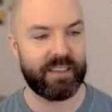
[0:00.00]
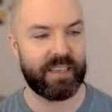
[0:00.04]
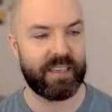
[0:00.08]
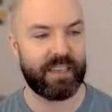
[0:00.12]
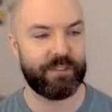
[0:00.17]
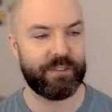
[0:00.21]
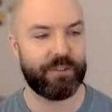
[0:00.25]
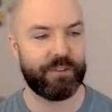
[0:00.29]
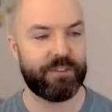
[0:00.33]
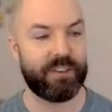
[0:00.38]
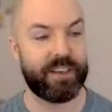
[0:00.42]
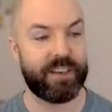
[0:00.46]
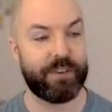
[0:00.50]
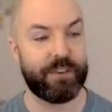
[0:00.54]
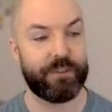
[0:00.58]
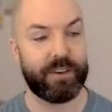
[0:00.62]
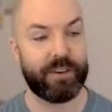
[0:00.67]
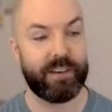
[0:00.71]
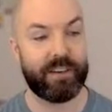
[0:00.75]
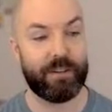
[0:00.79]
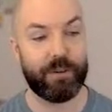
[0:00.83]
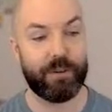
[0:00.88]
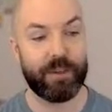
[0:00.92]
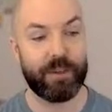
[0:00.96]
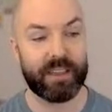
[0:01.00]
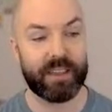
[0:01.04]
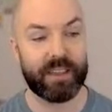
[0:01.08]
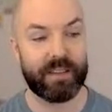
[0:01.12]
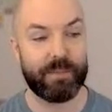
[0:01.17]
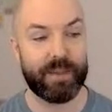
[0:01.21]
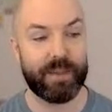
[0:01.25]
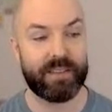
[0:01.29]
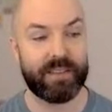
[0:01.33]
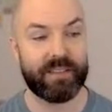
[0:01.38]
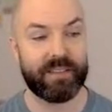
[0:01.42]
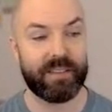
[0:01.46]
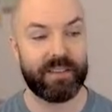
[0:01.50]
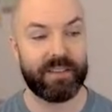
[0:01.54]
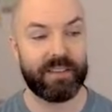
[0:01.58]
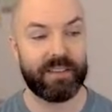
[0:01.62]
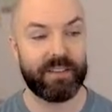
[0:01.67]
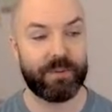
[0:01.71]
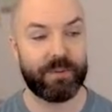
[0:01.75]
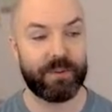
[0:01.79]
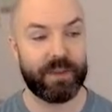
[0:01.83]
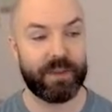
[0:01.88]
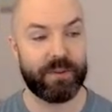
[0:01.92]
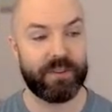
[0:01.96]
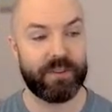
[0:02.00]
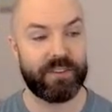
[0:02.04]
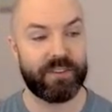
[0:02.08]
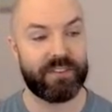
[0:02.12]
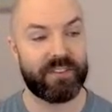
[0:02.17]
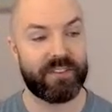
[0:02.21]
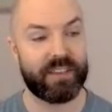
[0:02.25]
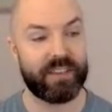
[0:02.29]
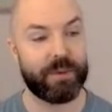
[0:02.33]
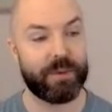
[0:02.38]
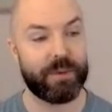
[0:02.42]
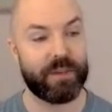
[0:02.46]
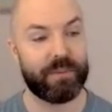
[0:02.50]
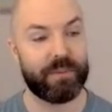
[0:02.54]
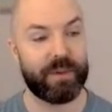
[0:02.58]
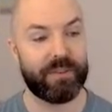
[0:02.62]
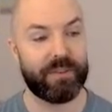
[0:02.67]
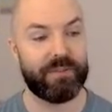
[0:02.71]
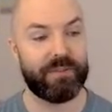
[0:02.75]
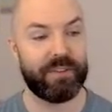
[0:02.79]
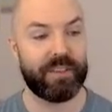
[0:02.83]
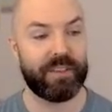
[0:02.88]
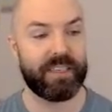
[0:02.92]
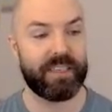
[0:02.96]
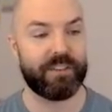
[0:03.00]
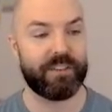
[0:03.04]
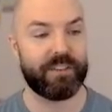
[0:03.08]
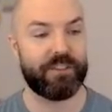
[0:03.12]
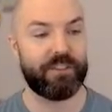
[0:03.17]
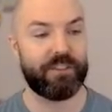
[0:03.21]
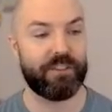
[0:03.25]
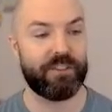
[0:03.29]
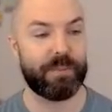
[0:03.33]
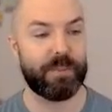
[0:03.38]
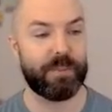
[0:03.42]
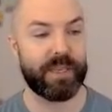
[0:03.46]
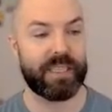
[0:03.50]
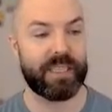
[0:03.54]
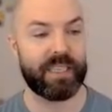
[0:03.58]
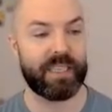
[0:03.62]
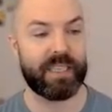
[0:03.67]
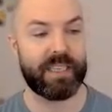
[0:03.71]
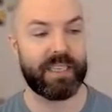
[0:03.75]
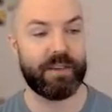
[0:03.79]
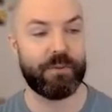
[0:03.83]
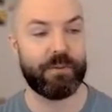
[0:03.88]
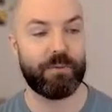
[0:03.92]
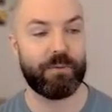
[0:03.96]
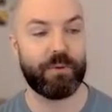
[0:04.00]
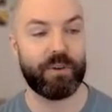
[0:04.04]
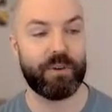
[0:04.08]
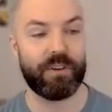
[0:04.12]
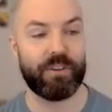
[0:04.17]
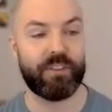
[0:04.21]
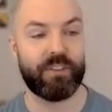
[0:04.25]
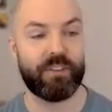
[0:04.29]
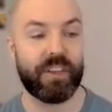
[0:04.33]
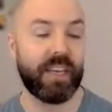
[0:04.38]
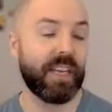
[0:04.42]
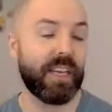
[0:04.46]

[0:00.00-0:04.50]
As you said, I try to look at the mental illness without the stigma, but I feel like it's just making it worse.